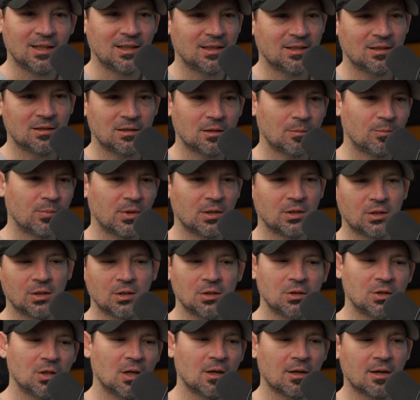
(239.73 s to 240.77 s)
There's a bunch
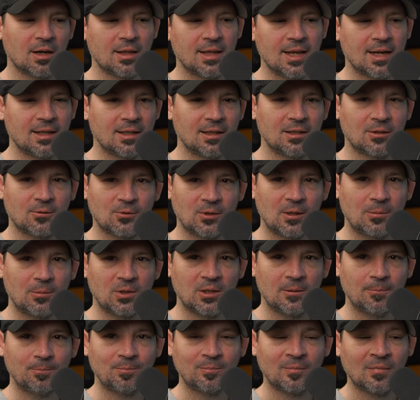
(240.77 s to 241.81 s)
of junk in that
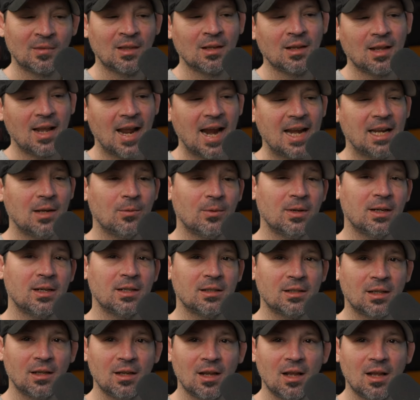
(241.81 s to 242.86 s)
description. Anyways,